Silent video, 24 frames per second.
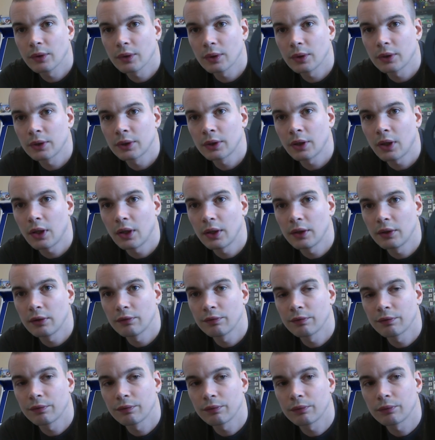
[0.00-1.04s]
kind
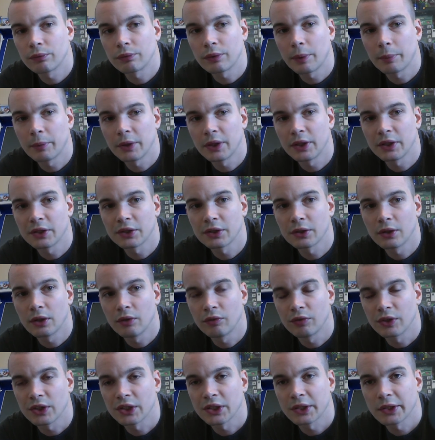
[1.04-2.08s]
of reminiscent
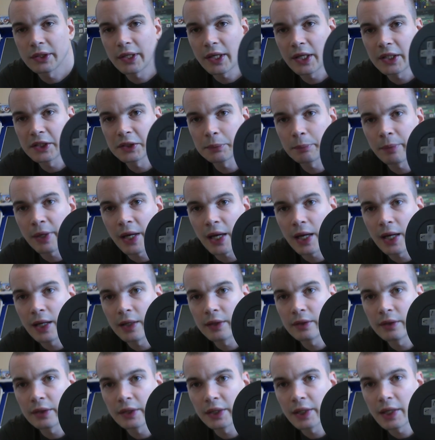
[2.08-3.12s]
of a SNES
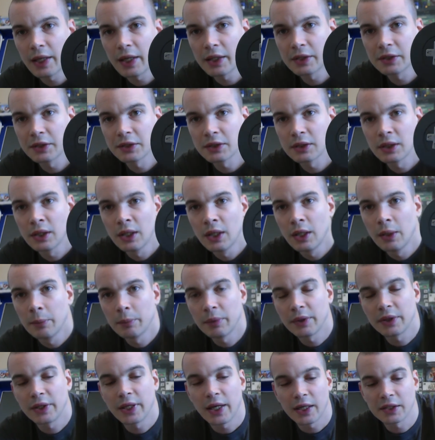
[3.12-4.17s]
pad I guess,
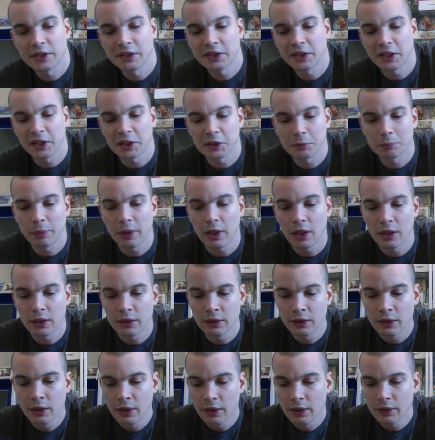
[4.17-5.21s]
but yeah, 6-button,
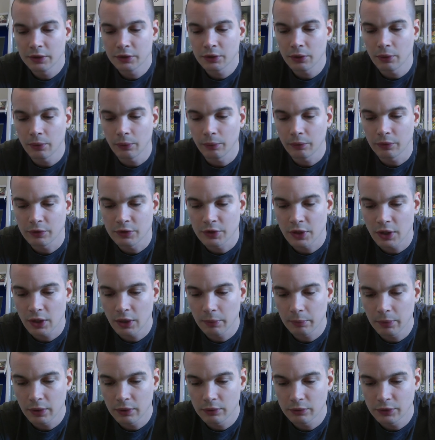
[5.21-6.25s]
it's got all the
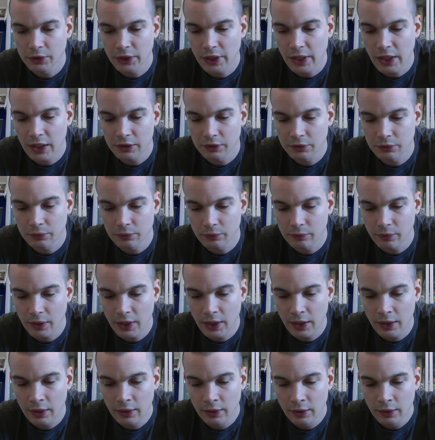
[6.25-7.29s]
turbo jazz and all
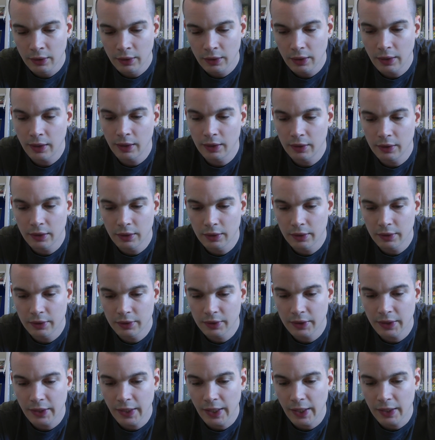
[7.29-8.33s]
that, and
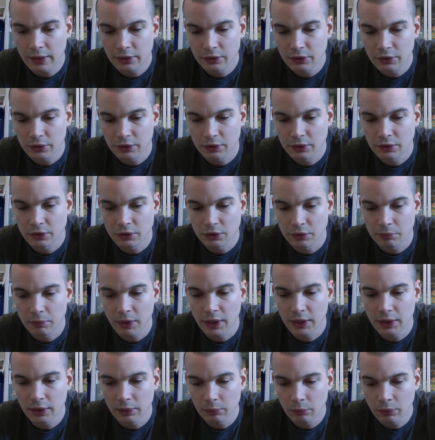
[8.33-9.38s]
yeah, just
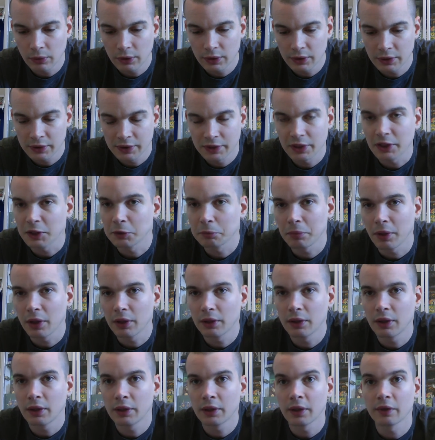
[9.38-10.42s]
mainly wanted a
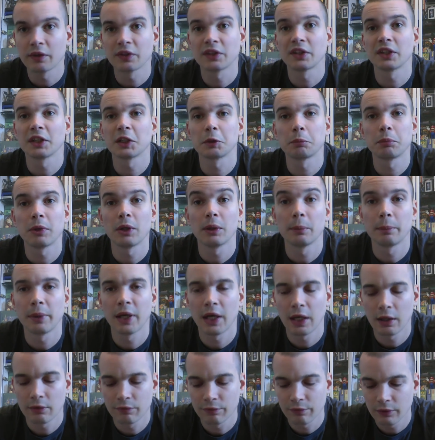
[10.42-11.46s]
6-button, another 6-button
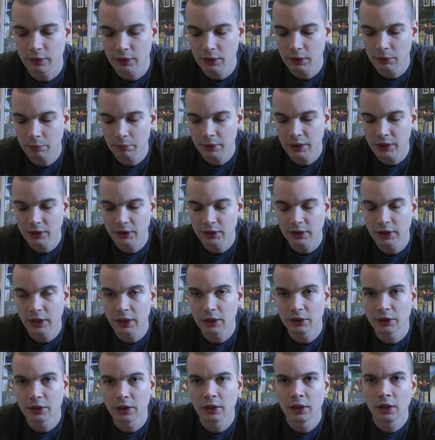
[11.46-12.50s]
pad for the PC
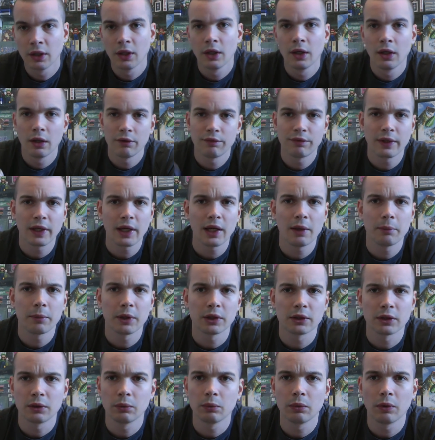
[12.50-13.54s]
Engine. Forget how
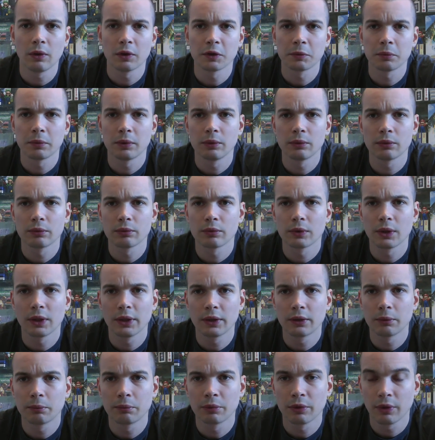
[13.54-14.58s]
much it was, but it was a really
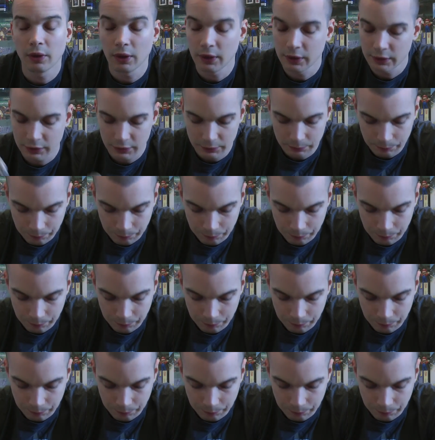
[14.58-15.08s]
good price.